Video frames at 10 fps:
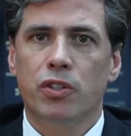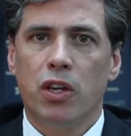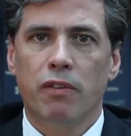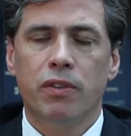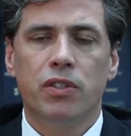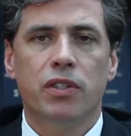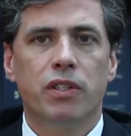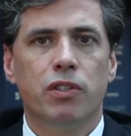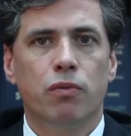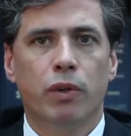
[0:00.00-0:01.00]
office
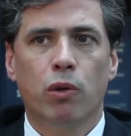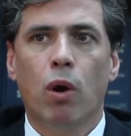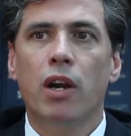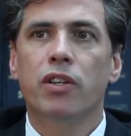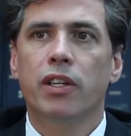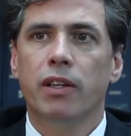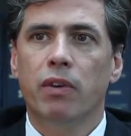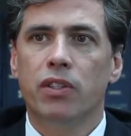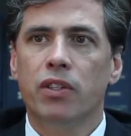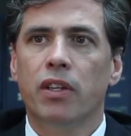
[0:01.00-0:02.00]
is required to give
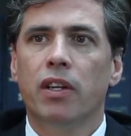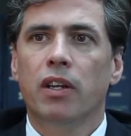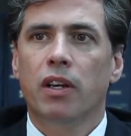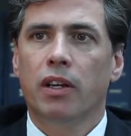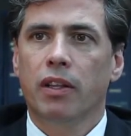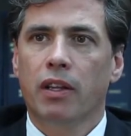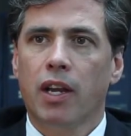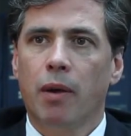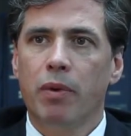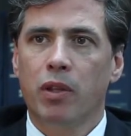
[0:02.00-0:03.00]
us a
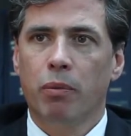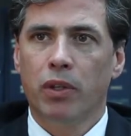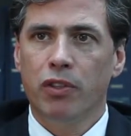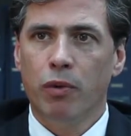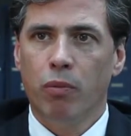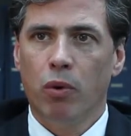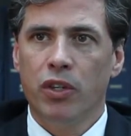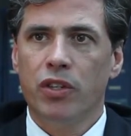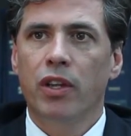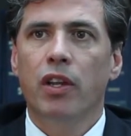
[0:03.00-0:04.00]
copy of the police
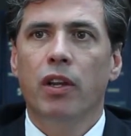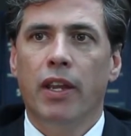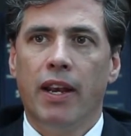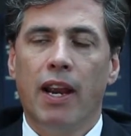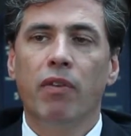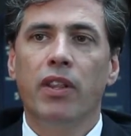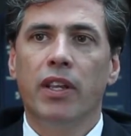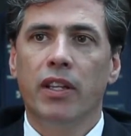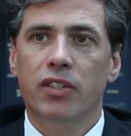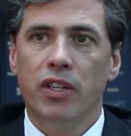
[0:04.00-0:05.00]
reports and
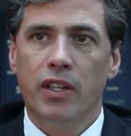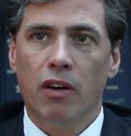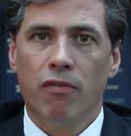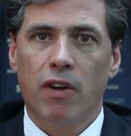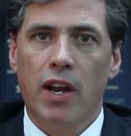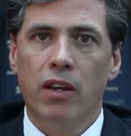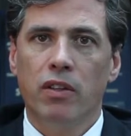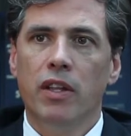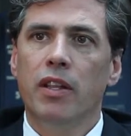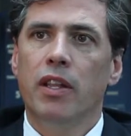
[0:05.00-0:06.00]
everything that's in their file
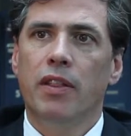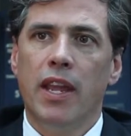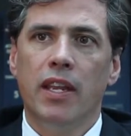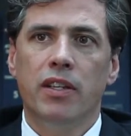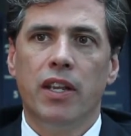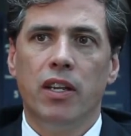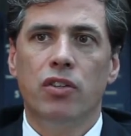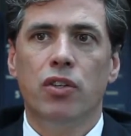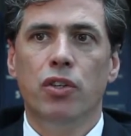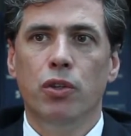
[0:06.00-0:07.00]
that they intend
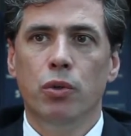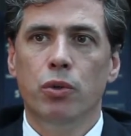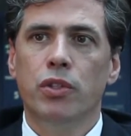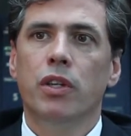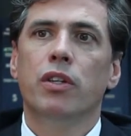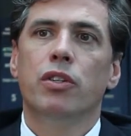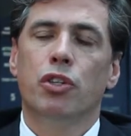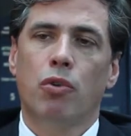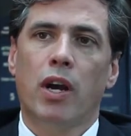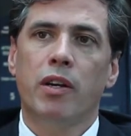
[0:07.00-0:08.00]
to use to
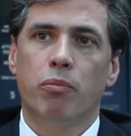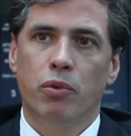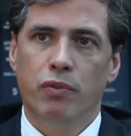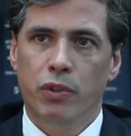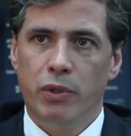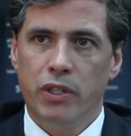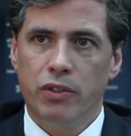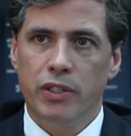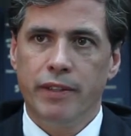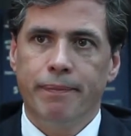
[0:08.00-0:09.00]
try to prove you
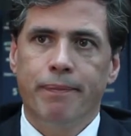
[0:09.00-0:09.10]
guilty.